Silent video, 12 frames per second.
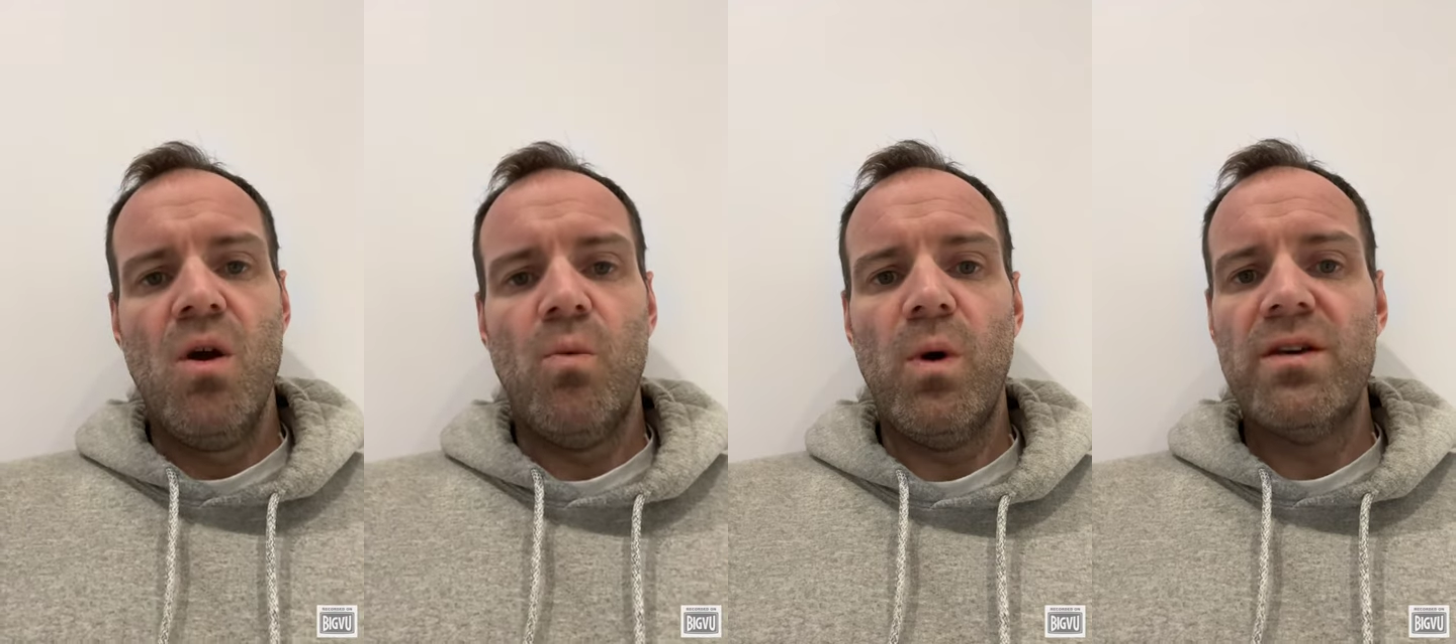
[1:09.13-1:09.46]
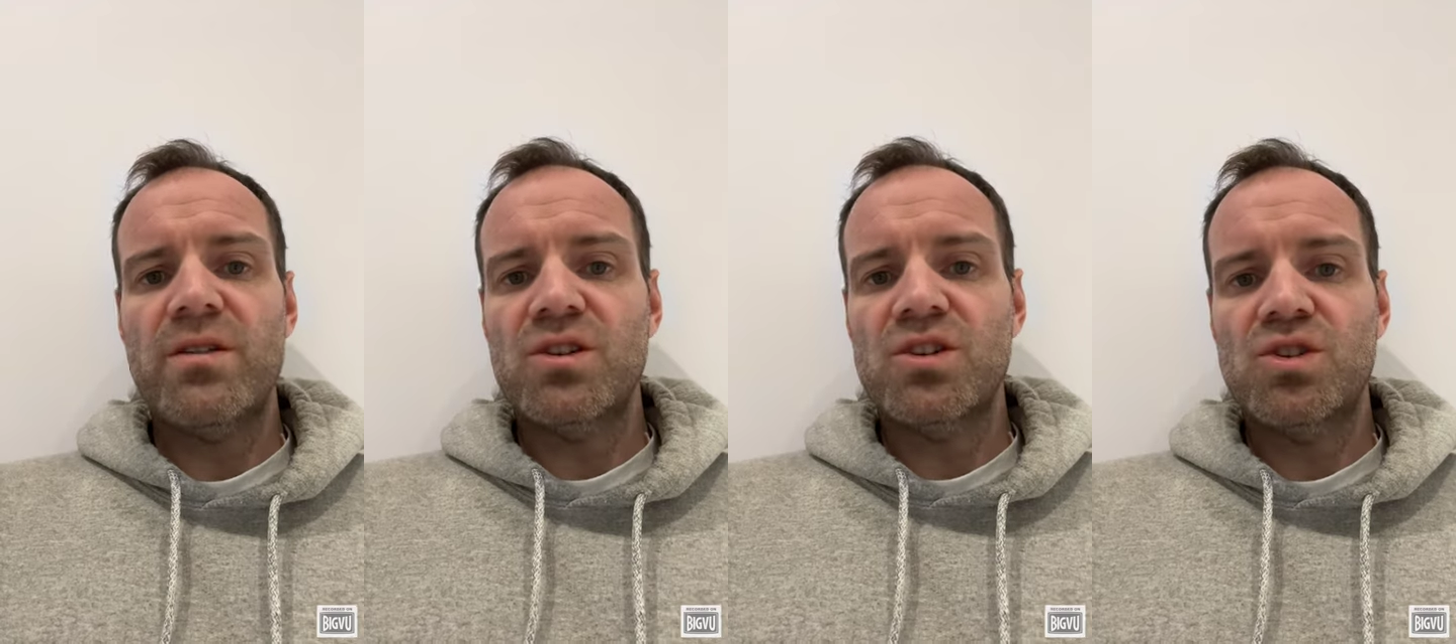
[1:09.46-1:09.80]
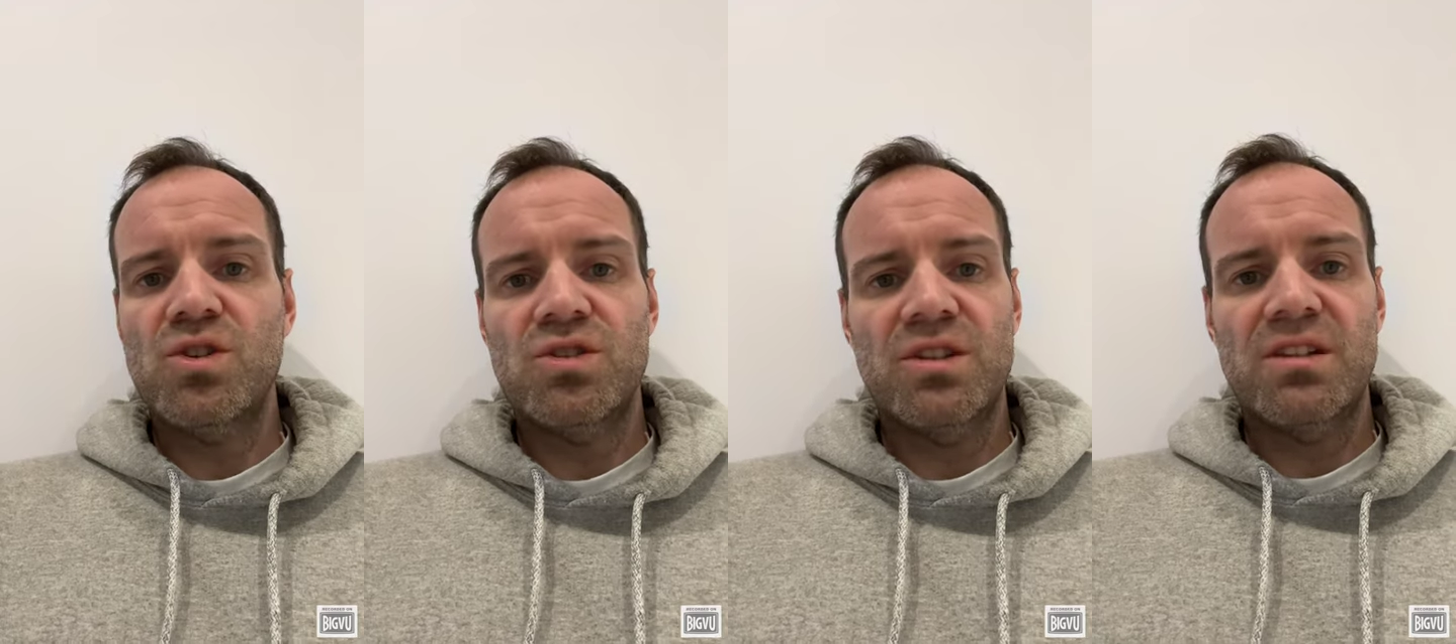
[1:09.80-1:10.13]
Whether it's
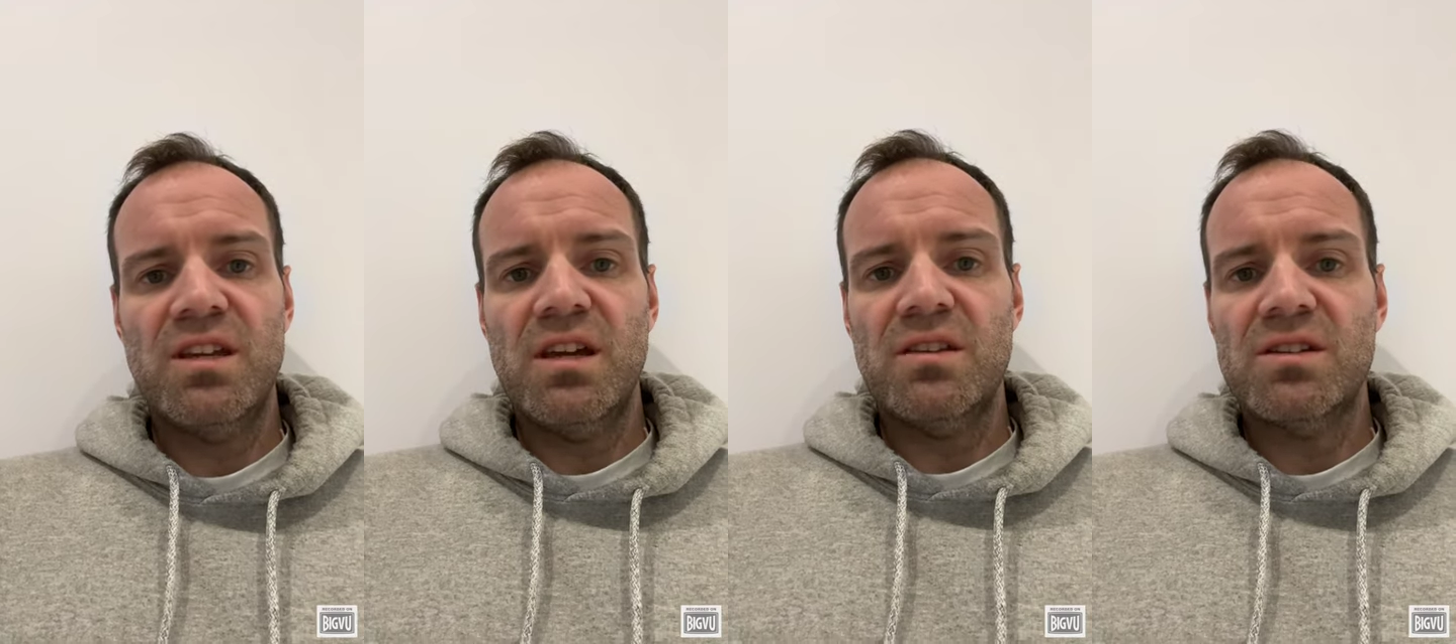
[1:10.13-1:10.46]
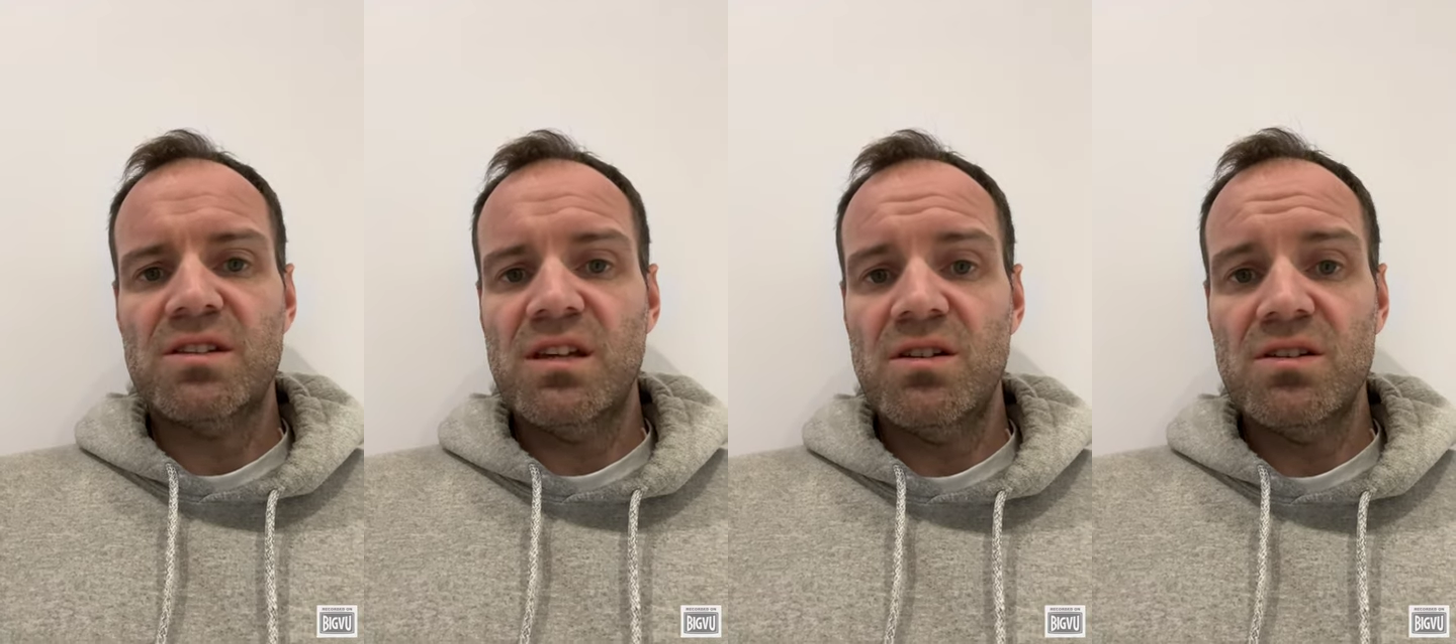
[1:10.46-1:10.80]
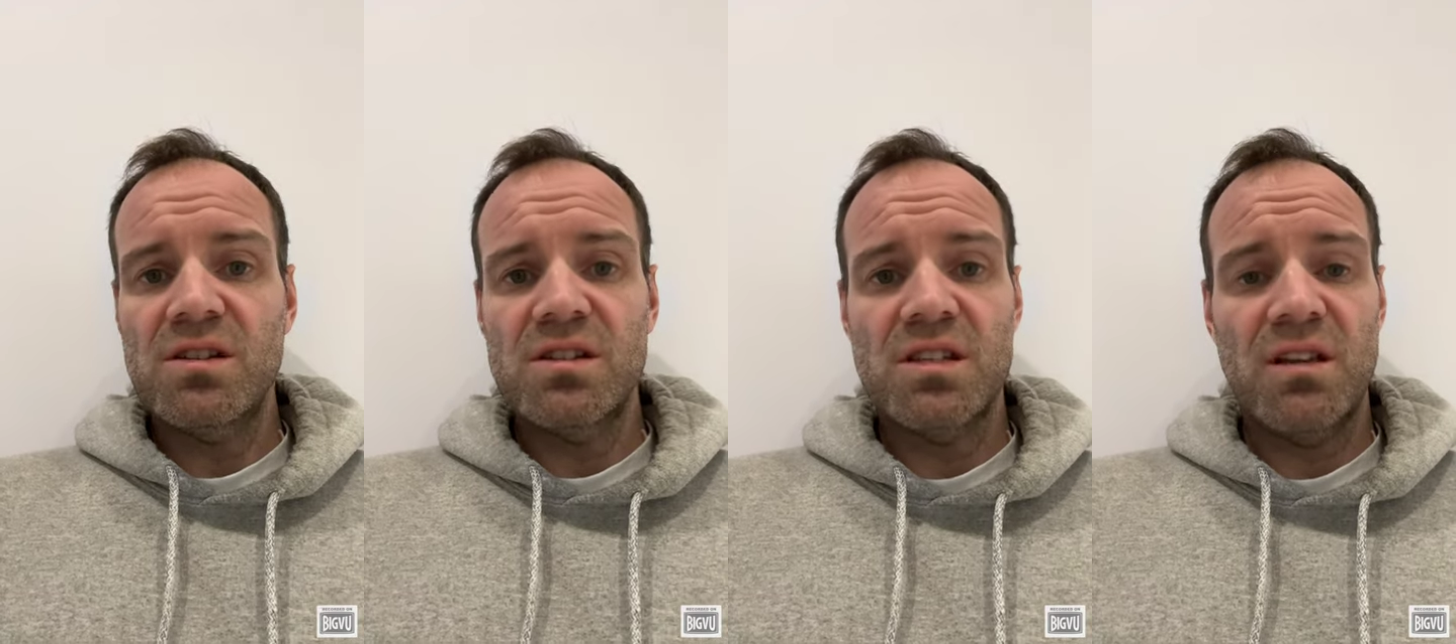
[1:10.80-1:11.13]
choosing to take the
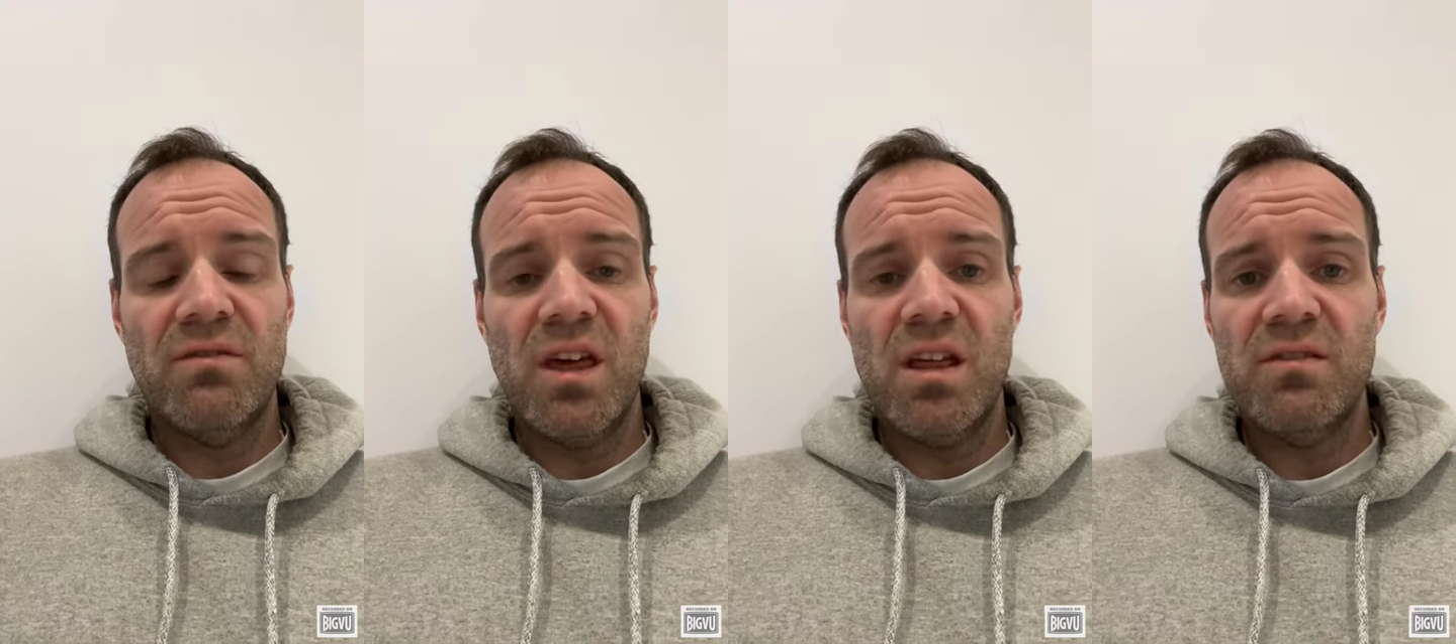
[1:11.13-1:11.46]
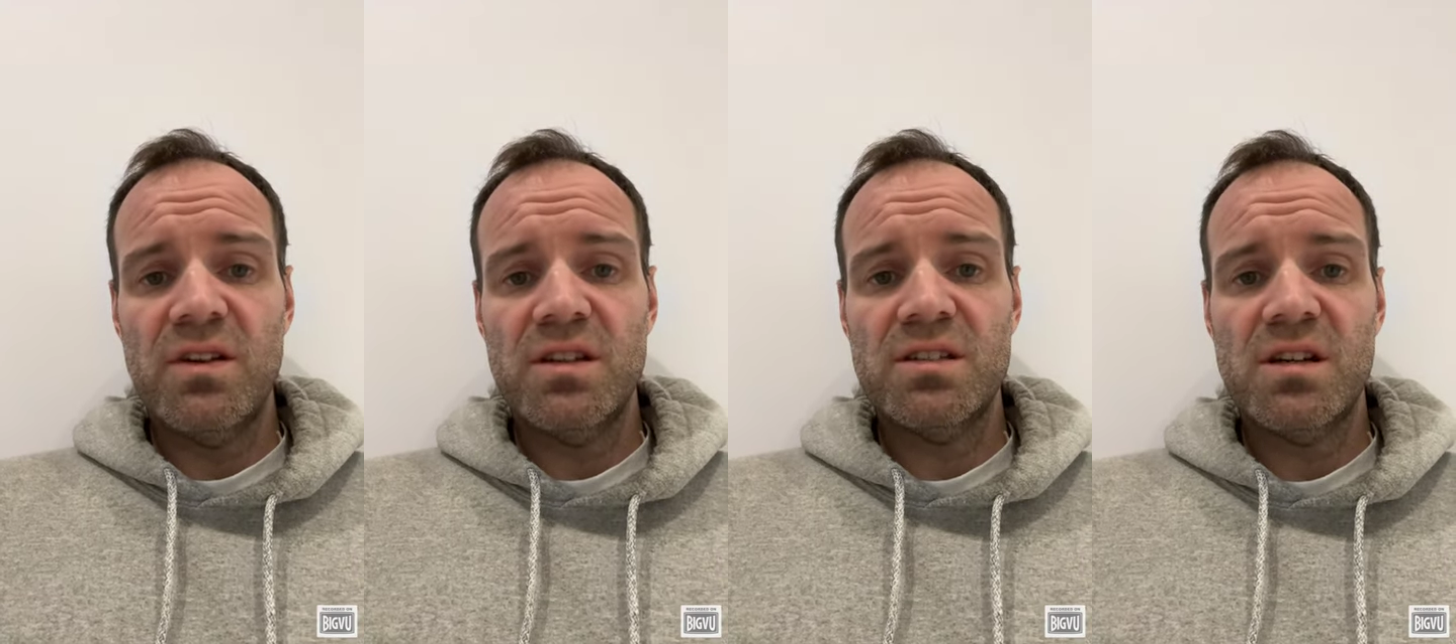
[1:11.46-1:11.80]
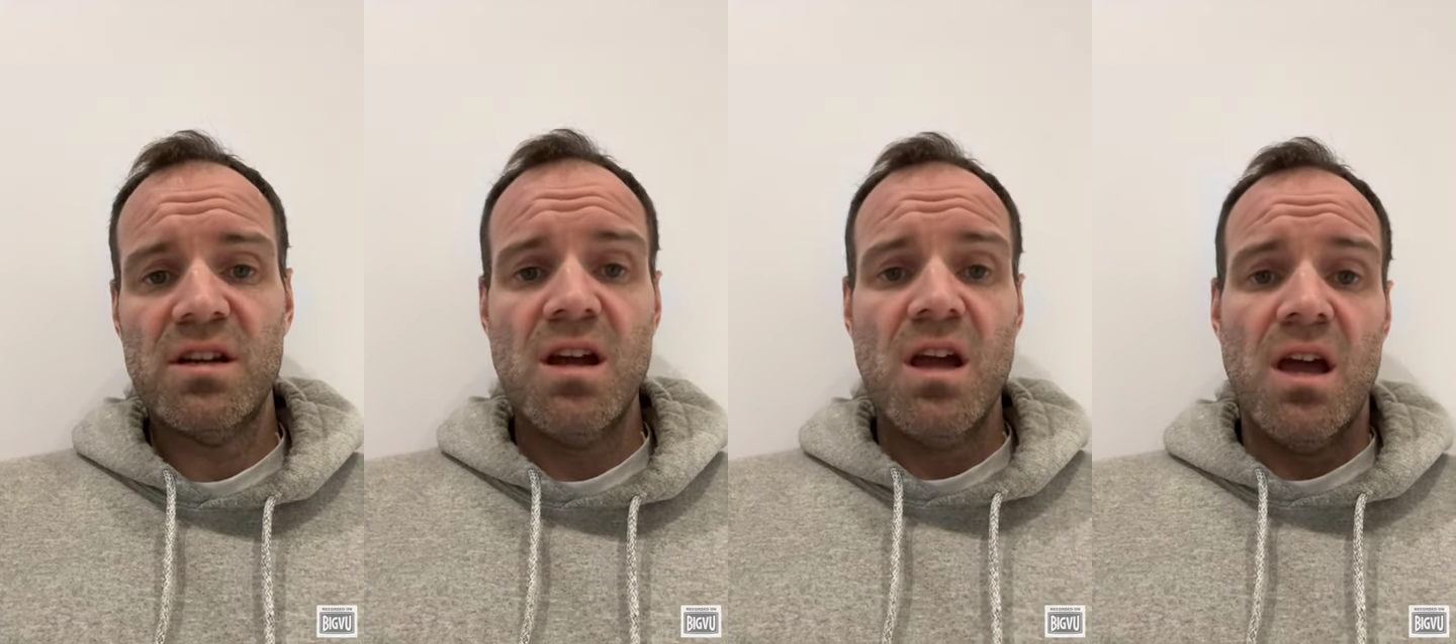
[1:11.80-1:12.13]
stairs instead of the elevator,